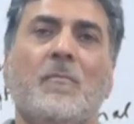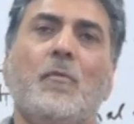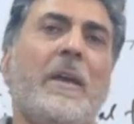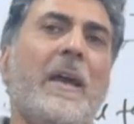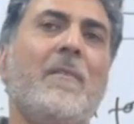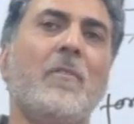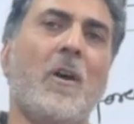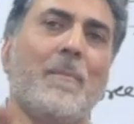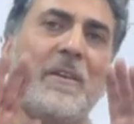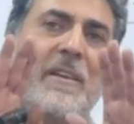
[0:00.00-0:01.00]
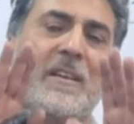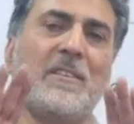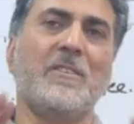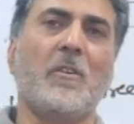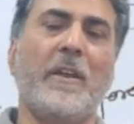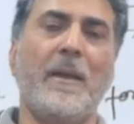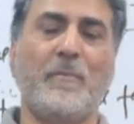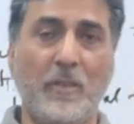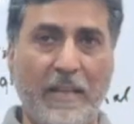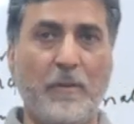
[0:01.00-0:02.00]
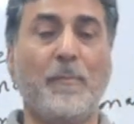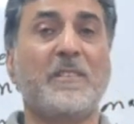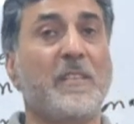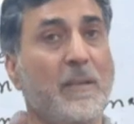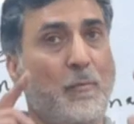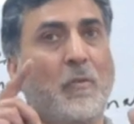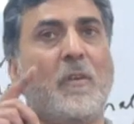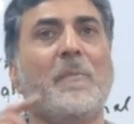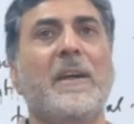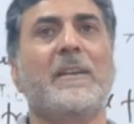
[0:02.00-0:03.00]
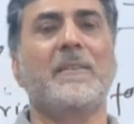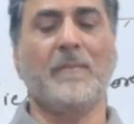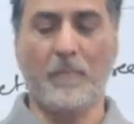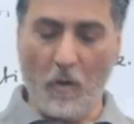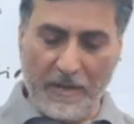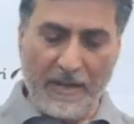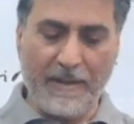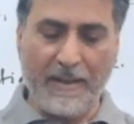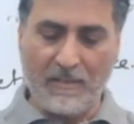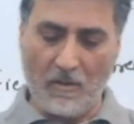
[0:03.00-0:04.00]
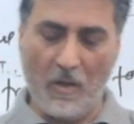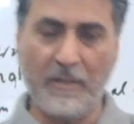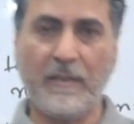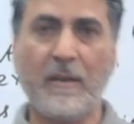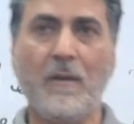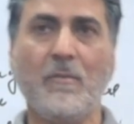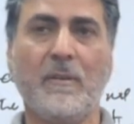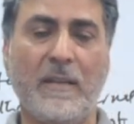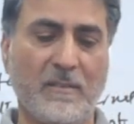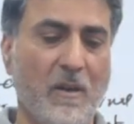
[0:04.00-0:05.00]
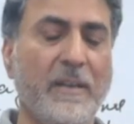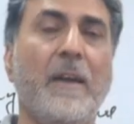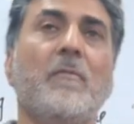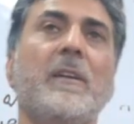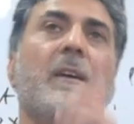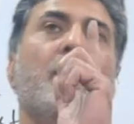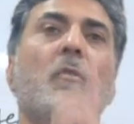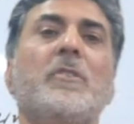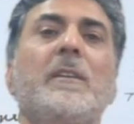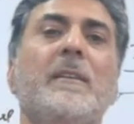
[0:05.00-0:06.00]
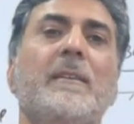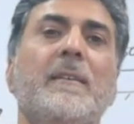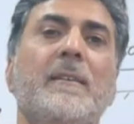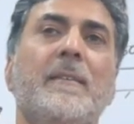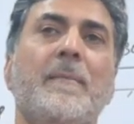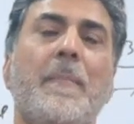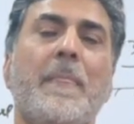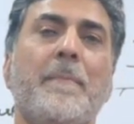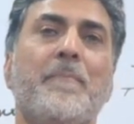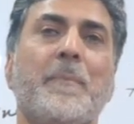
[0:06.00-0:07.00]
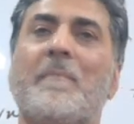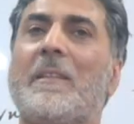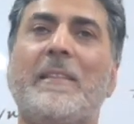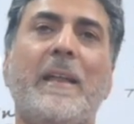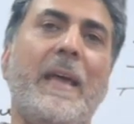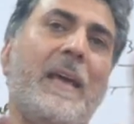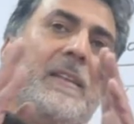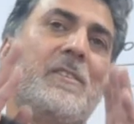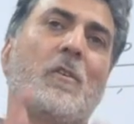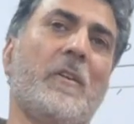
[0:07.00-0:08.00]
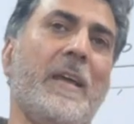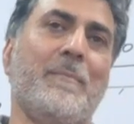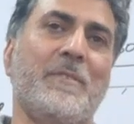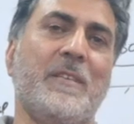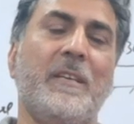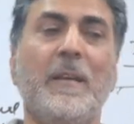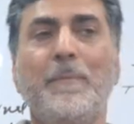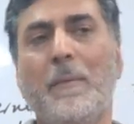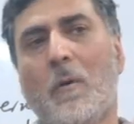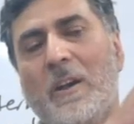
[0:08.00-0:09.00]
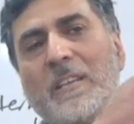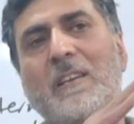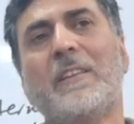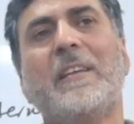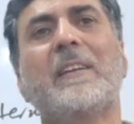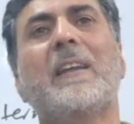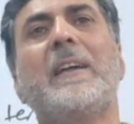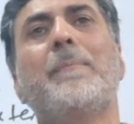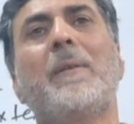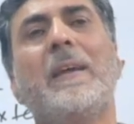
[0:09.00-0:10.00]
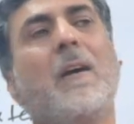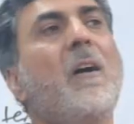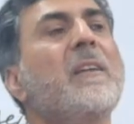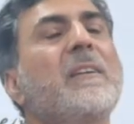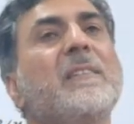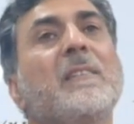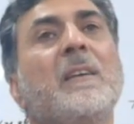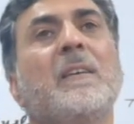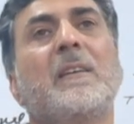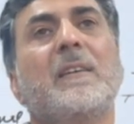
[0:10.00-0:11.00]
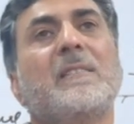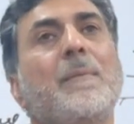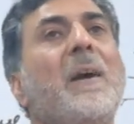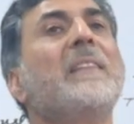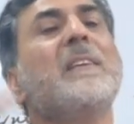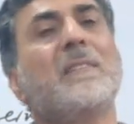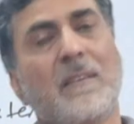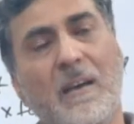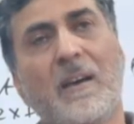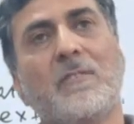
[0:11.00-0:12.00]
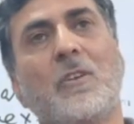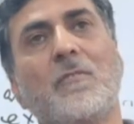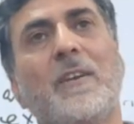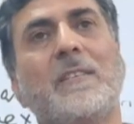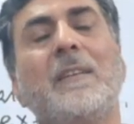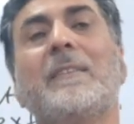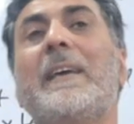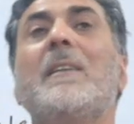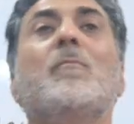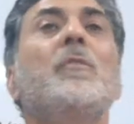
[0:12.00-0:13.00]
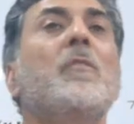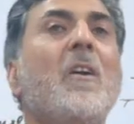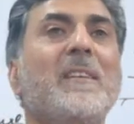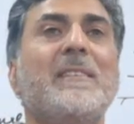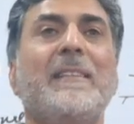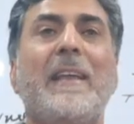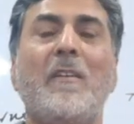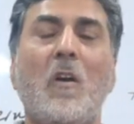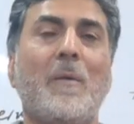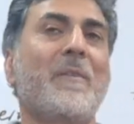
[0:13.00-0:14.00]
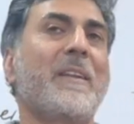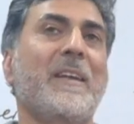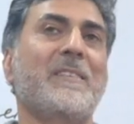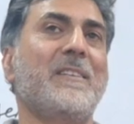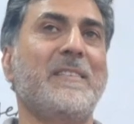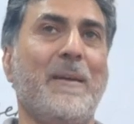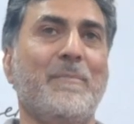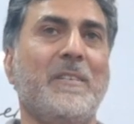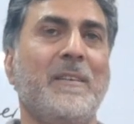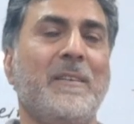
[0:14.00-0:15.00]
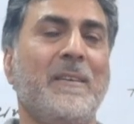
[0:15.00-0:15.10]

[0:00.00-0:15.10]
we have normal reaction is equal to mg, that you must keep in your mind. Body at rest on the ground does not have vertical motion, then N is equal to mg. If the body is on the inclined plane or in some other situation, then we can't say that normal reaction is mg.